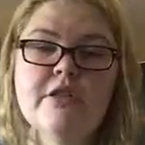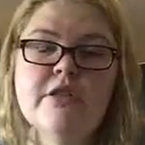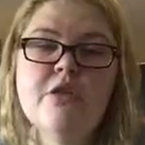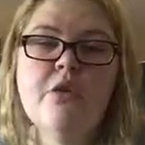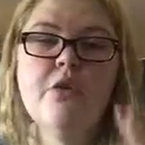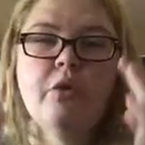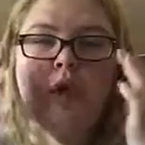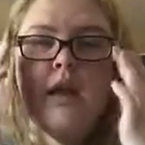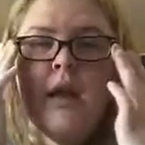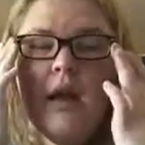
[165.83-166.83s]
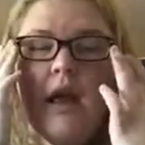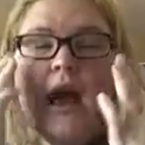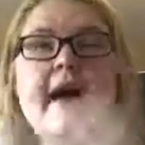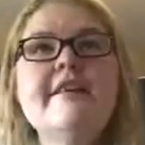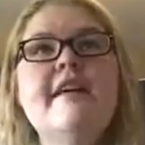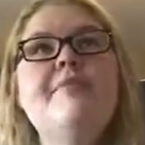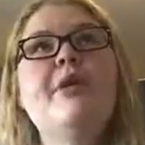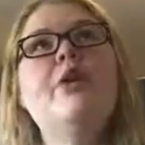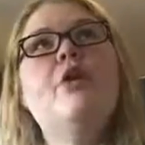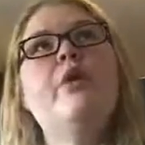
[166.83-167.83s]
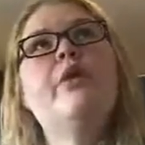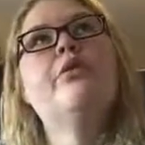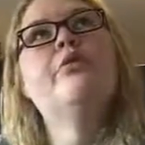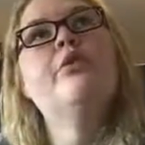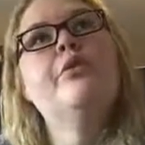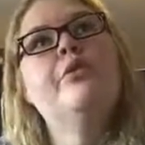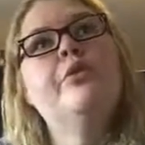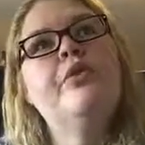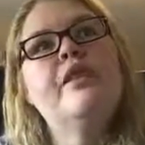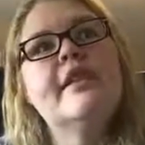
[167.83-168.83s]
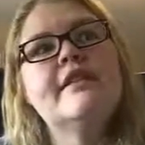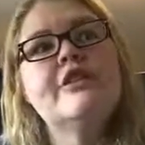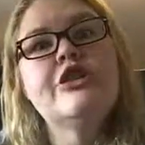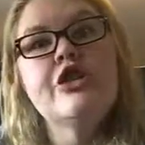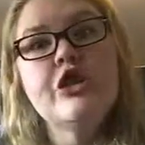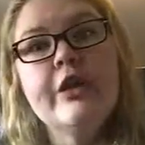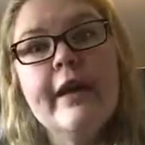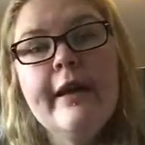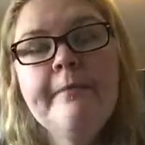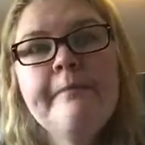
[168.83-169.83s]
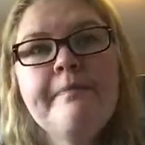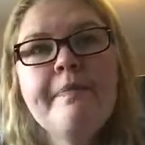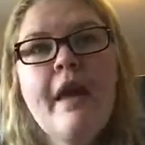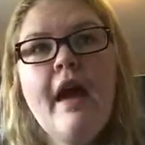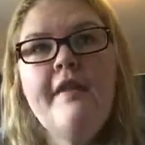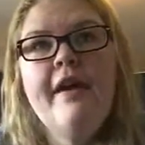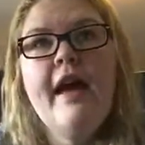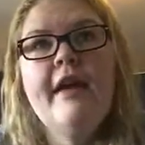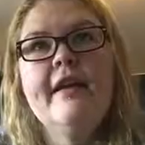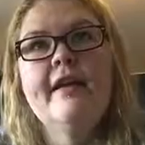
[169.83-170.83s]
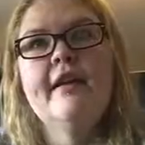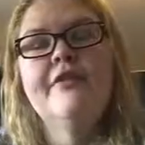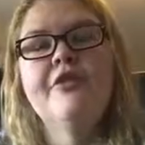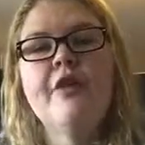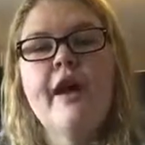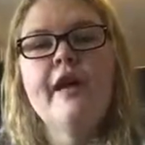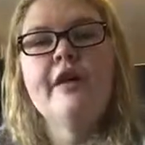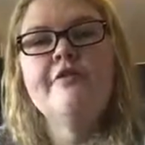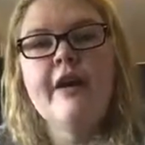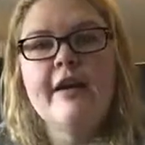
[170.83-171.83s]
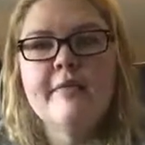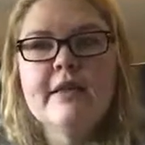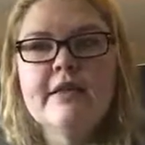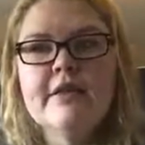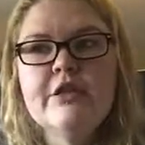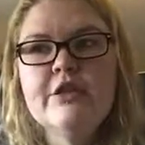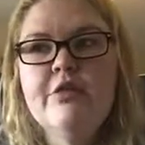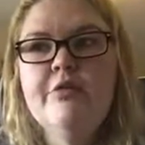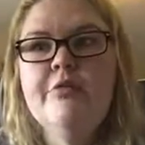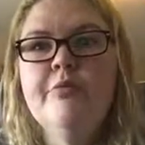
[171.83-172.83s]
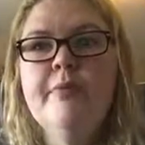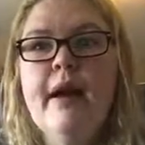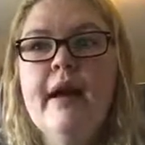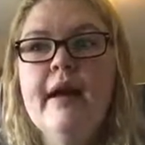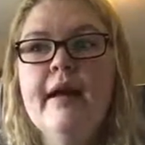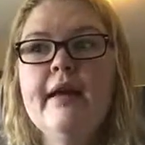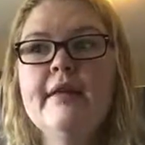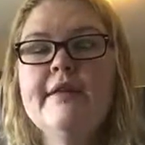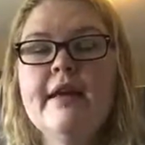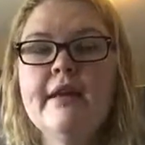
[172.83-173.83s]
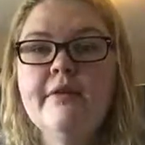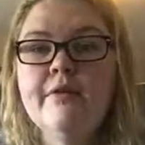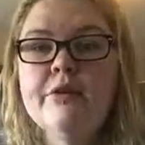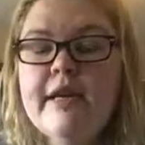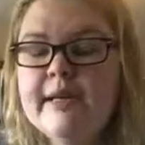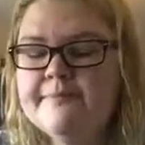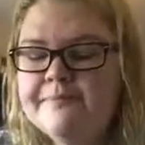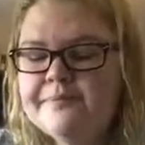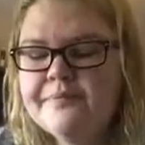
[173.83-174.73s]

So, as I've been going through this journey, I've added a variety of vitamins to my daily routine.